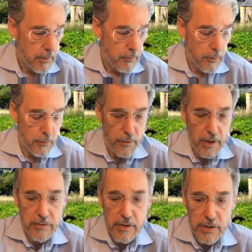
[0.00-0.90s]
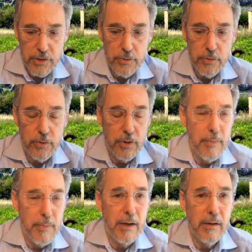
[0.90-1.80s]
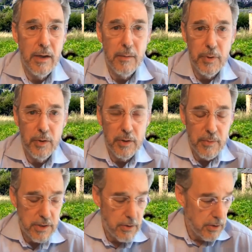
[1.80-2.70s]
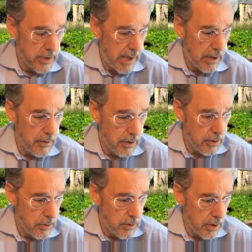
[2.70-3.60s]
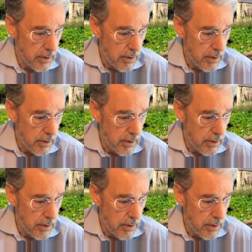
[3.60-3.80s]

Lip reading: for things, and it's true. You can make building materials out of it. You can